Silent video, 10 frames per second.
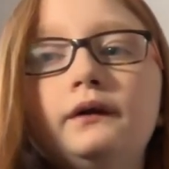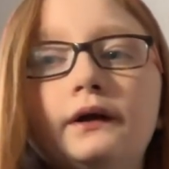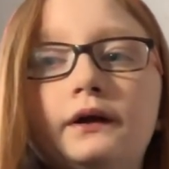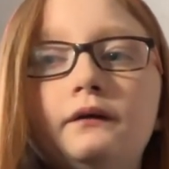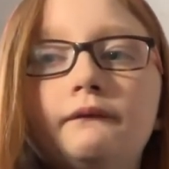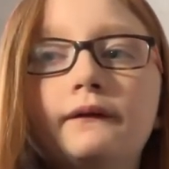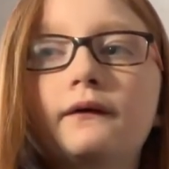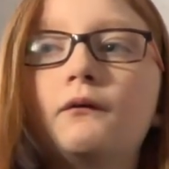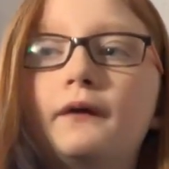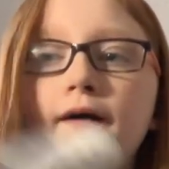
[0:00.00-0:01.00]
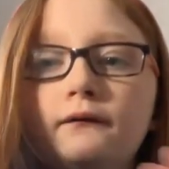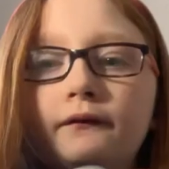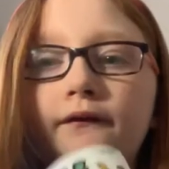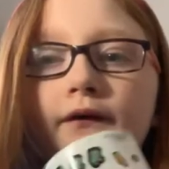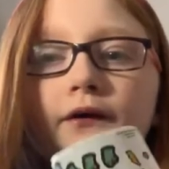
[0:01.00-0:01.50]
Like you have a little kid
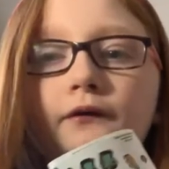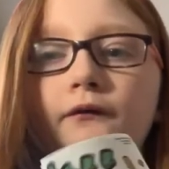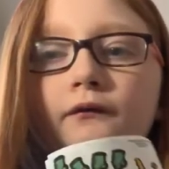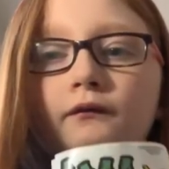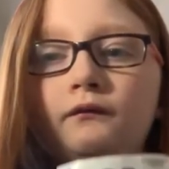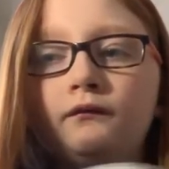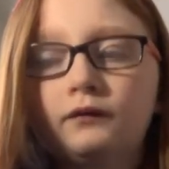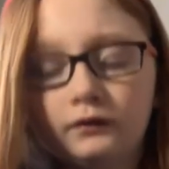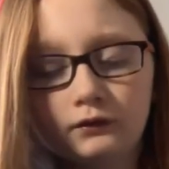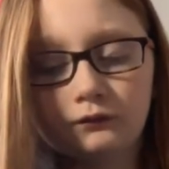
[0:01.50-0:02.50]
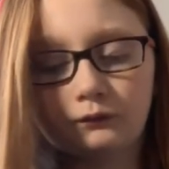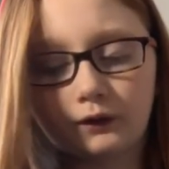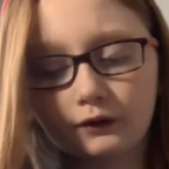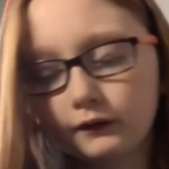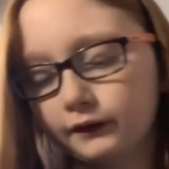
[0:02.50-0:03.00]
with you.
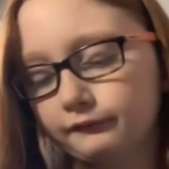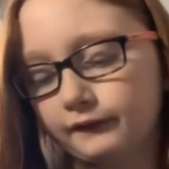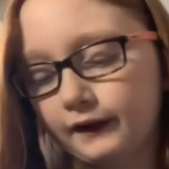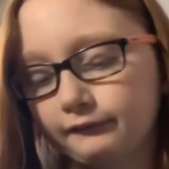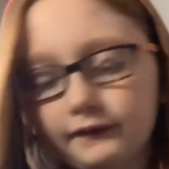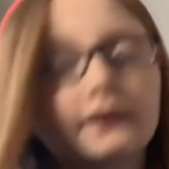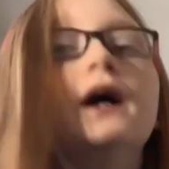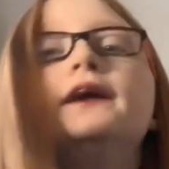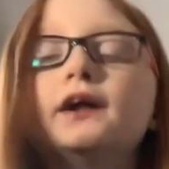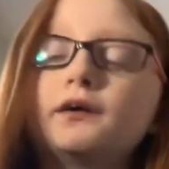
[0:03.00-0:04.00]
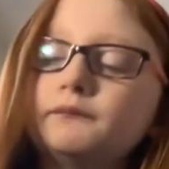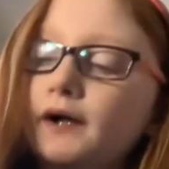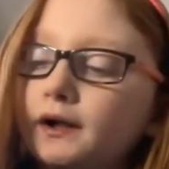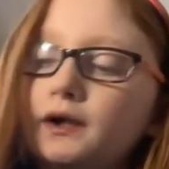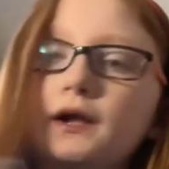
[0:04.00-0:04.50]
Why do I even have these? Never
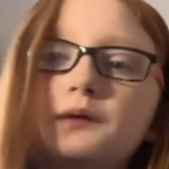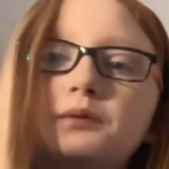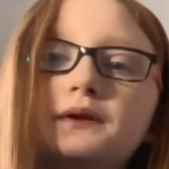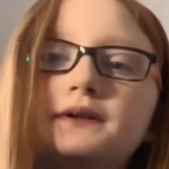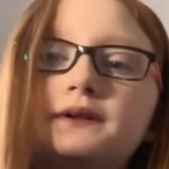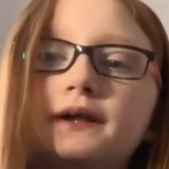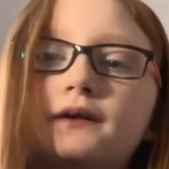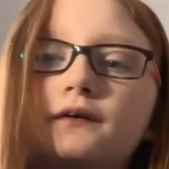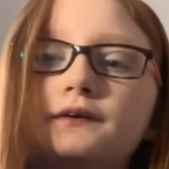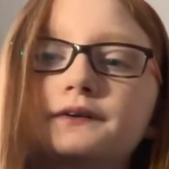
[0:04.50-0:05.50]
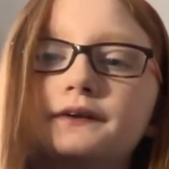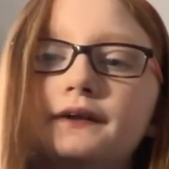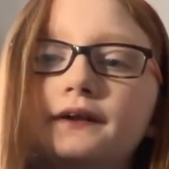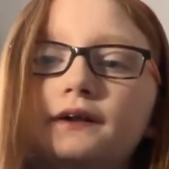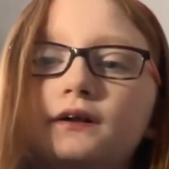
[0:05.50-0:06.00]
mind. Like put stickers
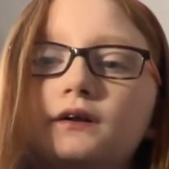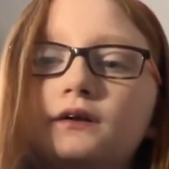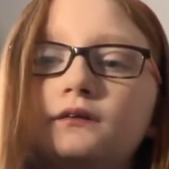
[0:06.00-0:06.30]
there.